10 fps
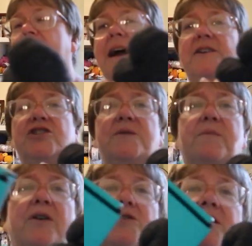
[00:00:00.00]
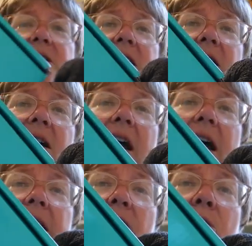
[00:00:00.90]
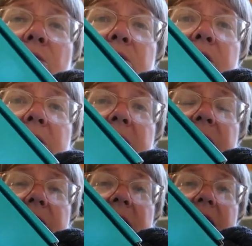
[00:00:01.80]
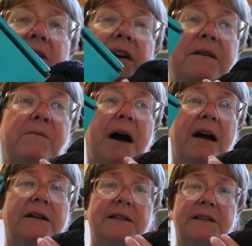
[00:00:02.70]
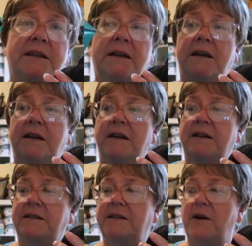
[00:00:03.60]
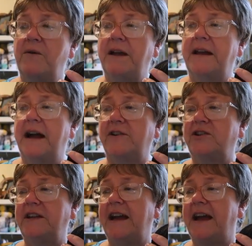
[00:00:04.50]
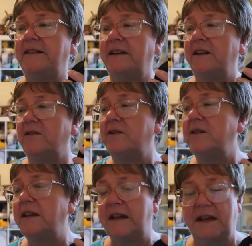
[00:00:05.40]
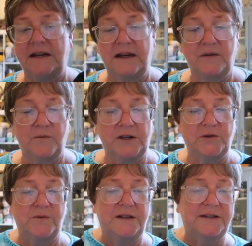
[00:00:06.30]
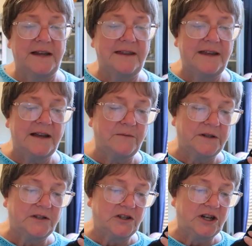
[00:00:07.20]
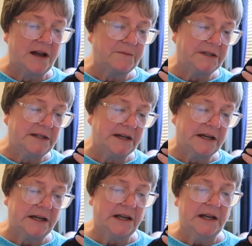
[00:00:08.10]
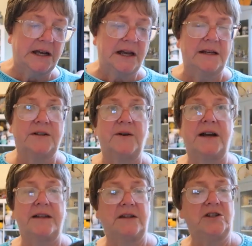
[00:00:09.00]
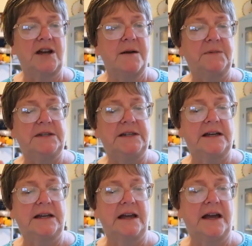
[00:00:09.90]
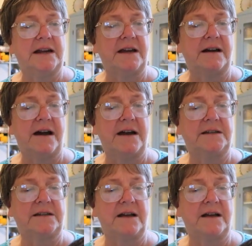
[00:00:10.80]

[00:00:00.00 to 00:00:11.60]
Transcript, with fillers: I actually purchased an, an old Knit Crate box. So it actually had the little goodie in it, which was, I think it was chapstick so I got the chapstick and I got